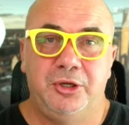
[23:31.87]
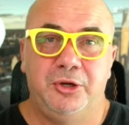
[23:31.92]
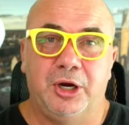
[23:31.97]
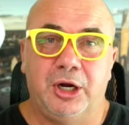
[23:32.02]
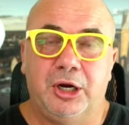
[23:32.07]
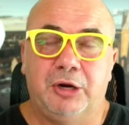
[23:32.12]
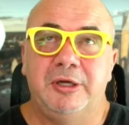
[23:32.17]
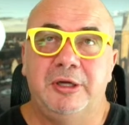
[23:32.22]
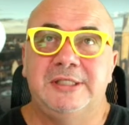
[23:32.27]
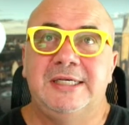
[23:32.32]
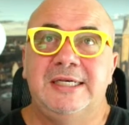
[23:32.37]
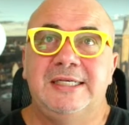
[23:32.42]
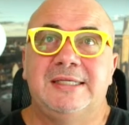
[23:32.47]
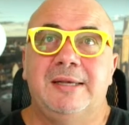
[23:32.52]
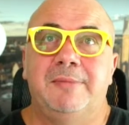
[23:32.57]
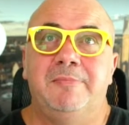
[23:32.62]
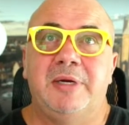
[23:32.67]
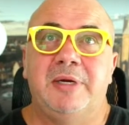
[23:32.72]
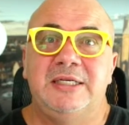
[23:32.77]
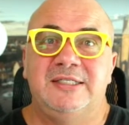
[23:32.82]
You're increasing
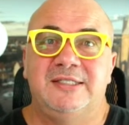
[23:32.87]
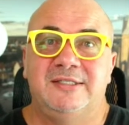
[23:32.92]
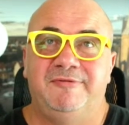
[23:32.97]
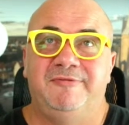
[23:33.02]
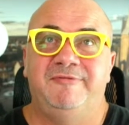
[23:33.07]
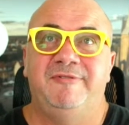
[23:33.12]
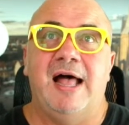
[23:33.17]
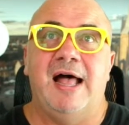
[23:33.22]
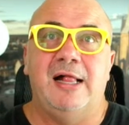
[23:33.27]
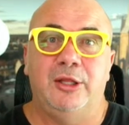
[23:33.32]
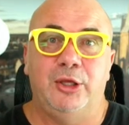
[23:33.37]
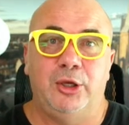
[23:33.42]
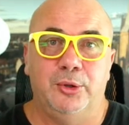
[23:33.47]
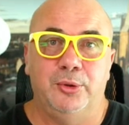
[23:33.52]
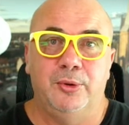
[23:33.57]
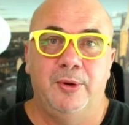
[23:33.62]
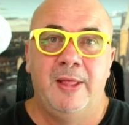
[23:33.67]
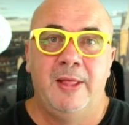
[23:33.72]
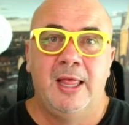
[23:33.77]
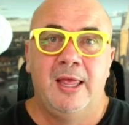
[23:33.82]
somebody's
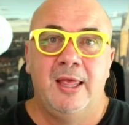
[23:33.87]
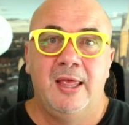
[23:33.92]
value.